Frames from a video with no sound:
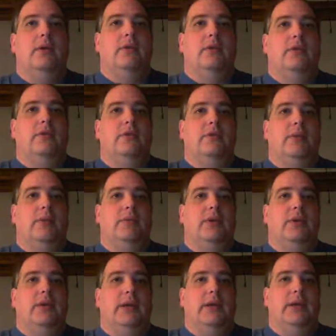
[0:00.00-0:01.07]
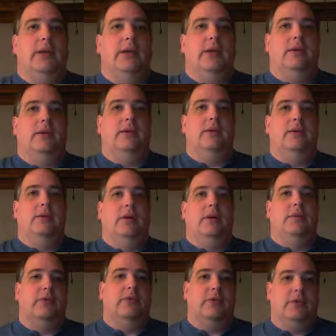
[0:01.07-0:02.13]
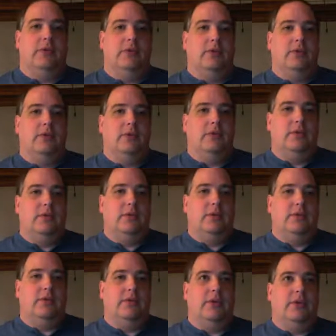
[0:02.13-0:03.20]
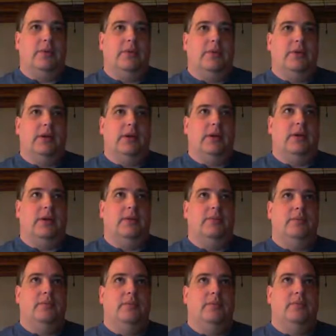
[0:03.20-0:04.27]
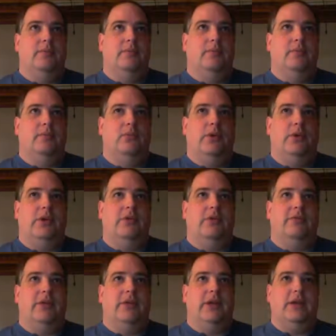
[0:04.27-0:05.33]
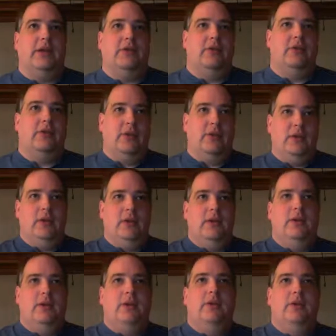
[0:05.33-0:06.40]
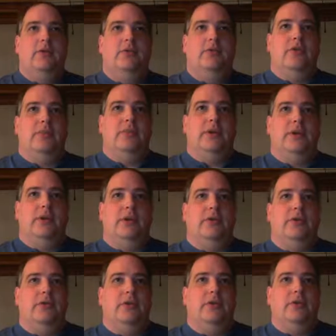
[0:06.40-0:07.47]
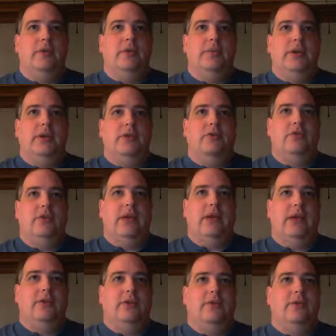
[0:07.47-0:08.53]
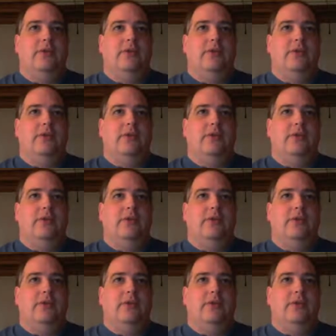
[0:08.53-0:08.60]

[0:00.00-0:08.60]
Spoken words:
separately. I'm just going to do a separate window for that. Let's jump into TCP chat,